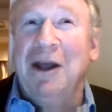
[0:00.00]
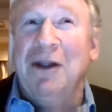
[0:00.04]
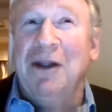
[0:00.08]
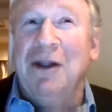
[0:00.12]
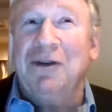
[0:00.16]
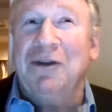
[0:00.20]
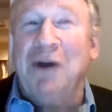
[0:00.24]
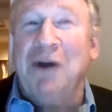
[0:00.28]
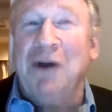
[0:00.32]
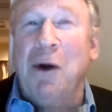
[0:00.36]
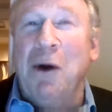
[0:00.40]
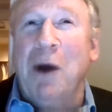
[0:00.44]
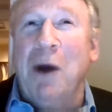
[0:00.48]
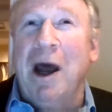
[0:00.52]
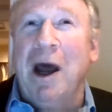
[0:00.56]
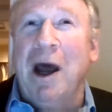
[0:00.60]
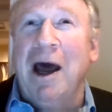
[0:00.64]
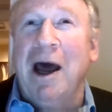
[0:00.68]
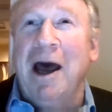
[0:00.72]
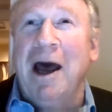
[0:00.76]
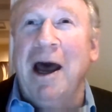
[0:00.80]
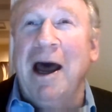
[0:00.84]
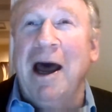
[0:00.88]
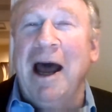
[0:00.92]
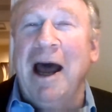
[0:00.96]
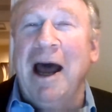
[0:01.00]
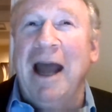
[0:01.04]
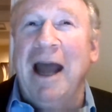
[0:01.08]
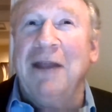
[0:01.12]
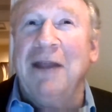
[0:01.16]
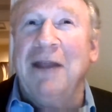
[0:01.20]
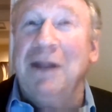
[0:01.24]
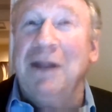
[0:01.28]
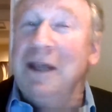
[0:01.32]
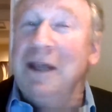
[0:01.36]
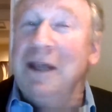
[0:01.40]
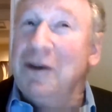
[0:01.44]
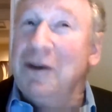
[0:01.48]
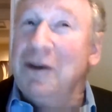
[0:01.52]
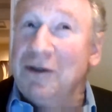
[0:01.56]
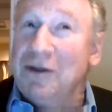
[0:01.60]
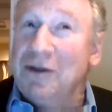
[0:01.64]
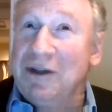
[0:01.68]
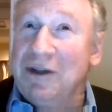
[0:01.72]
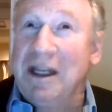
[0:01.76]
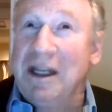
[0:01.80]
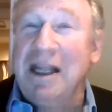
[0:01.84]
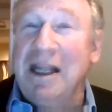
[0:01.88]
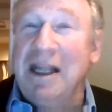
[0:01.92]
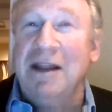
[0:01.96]
So I think they're
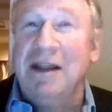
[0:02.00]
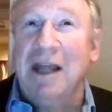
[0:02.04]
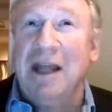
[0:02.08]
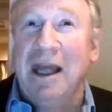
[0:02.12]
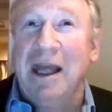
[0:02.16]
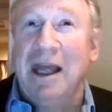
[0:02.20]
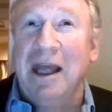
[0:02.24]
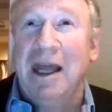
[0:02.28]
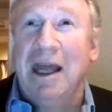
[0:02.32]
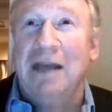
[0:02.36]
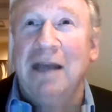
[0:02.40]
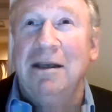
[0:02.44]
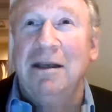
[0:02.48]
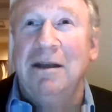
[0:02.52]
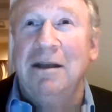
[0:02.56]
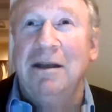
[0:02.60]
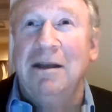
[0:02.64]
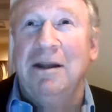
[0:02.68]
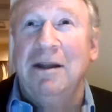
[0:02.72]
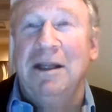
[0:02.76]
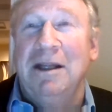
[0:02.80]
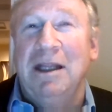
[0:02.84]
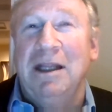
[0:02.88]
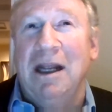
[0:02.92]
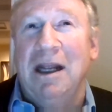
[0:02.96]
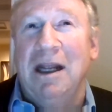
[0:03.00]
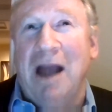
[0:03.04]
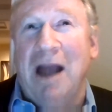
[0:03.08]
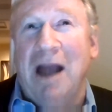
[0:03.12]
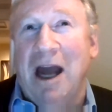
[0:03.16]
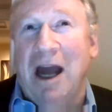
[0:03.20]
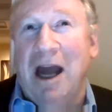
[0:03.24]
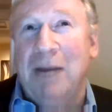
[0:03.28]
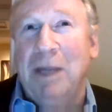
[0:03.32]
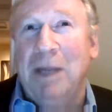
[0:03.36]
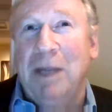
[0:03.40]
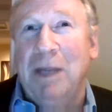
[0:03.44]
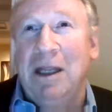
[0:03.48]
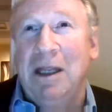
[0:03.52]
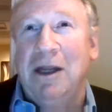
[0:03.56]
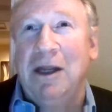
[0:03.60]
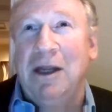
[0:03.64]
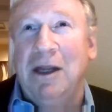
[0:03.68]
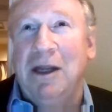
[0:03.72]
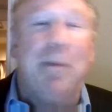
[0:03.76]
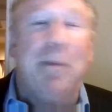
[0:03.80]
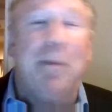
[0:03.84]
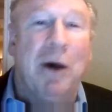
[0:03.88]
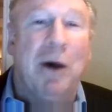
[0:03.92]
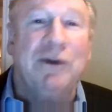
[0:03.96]
seeing that the economy,
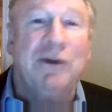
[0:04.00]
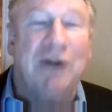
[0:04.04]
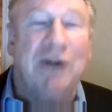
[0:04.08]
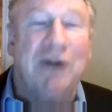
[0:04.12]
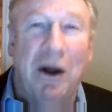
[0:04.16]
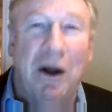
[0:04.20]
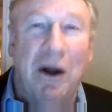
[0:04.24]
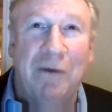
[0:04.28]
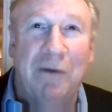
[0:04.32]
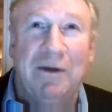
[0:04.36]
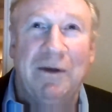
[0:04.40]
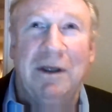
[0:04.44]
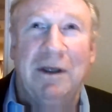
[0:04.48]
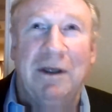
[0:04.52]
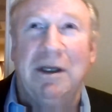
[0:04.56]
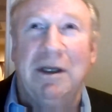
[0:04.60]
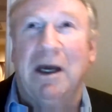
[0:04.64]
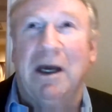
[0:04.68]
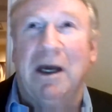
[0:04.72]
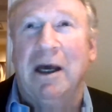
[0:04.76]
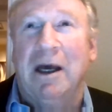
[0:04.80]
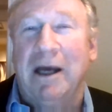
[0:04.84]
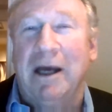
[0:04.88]
post-COVID,